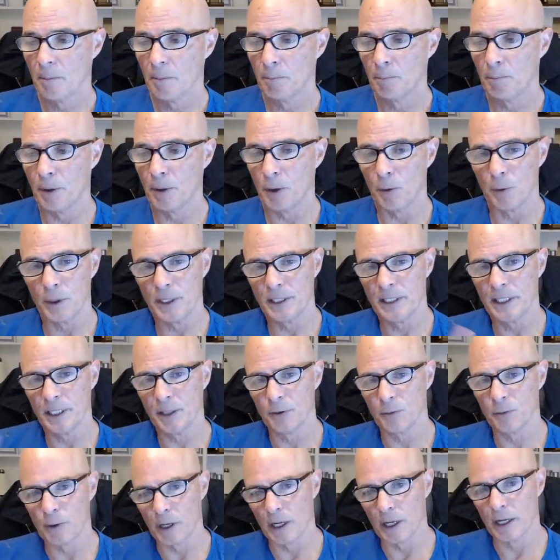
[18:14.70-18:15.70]
but we
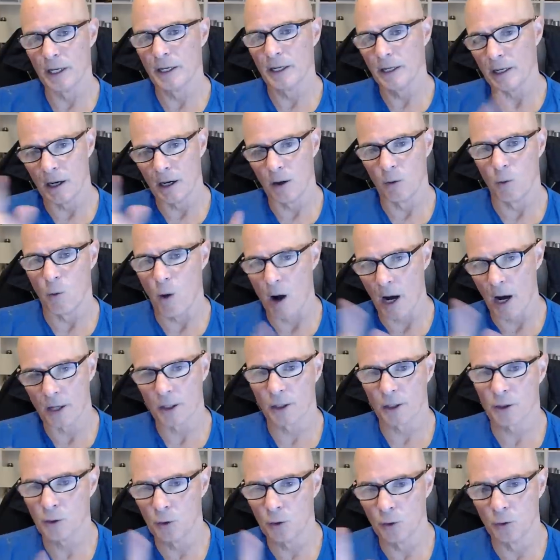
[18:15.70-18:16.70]
did run a
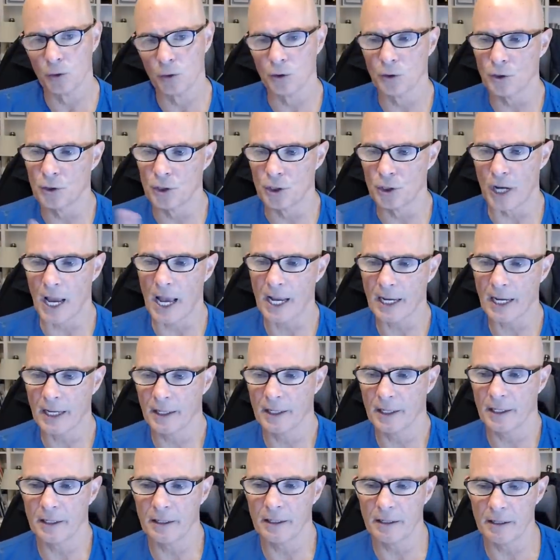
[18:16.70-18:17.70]
water cooled
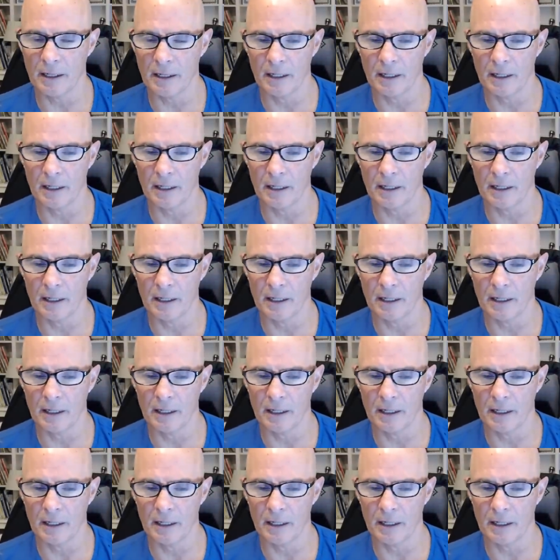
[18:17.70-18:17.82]
jacketed.